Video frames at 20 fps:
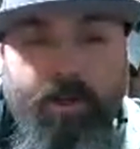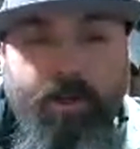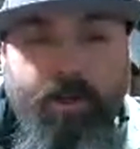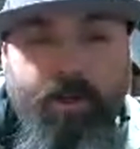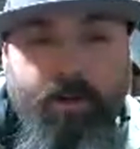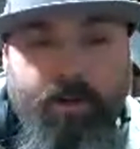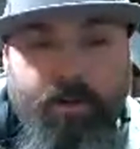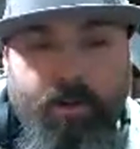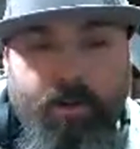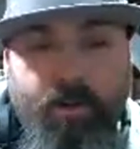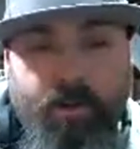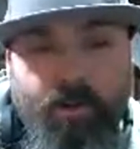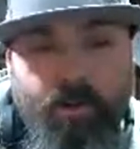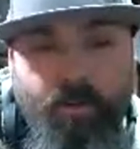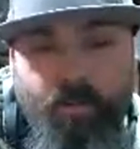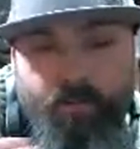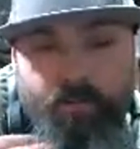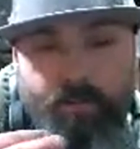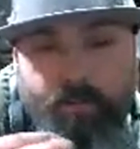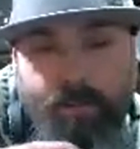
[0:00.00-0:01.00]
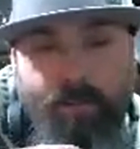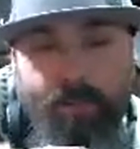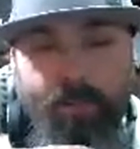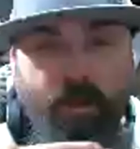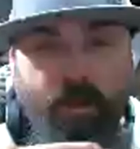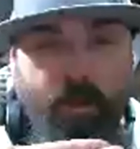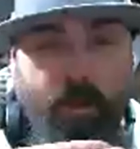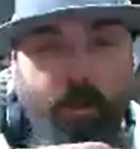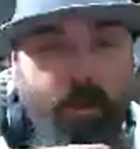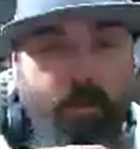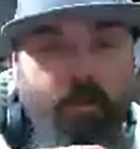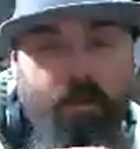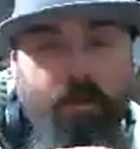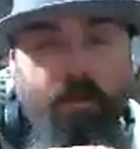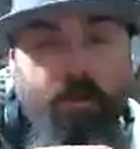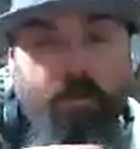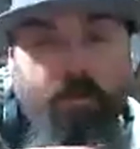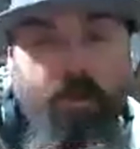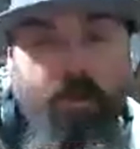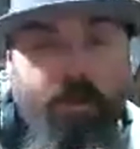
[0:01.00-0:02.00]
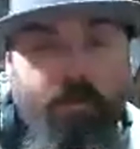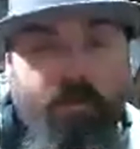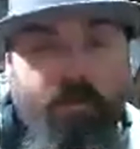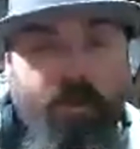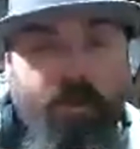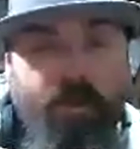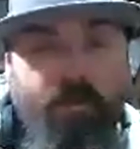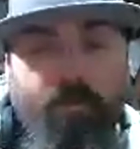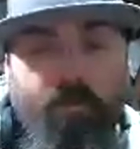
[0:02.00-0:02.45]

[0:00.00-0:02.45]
in here, and then I'll utilize that and